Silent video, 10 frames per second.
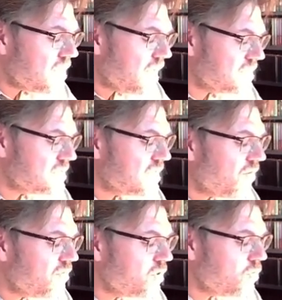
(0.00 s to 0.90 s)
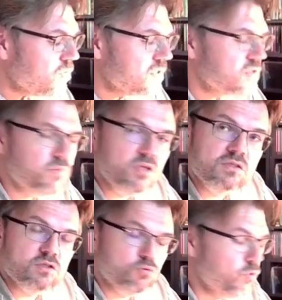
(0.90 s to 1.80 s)
SW, this
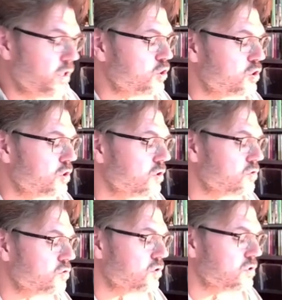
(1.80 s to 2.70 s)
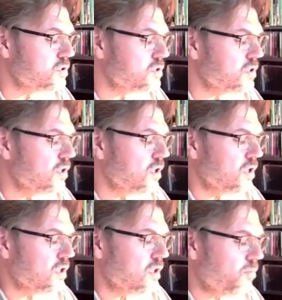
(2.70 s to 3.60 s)
means switch, yeah, so this is the,
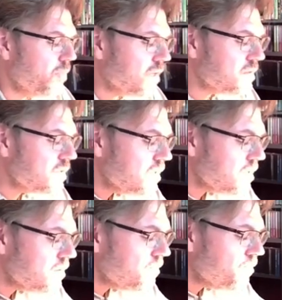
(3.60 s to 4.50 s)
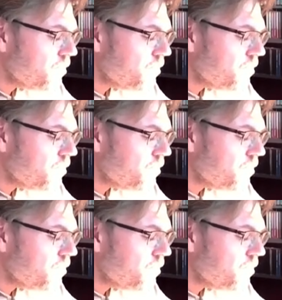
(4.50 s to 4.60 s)
the button here.